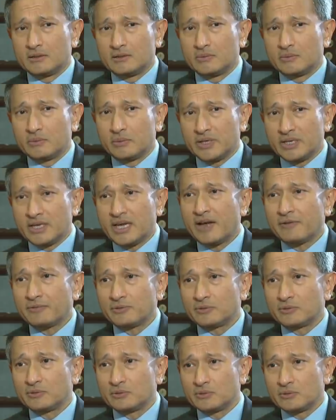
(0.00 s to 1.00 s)
we have
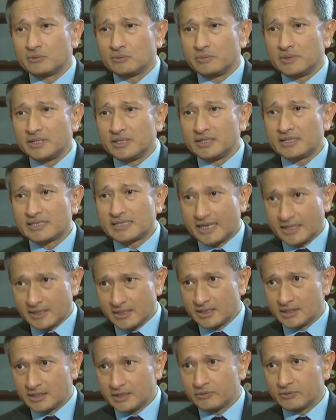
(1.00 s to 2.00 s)
to be
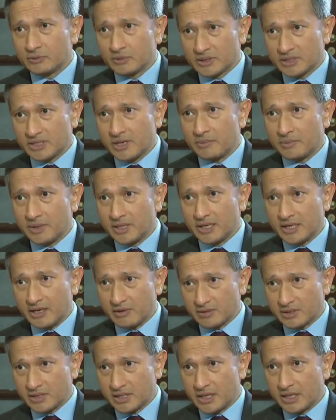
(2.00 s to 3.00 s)
sensitive to what's happening
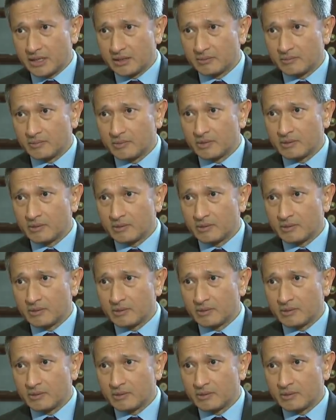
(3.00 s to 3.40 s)
outside,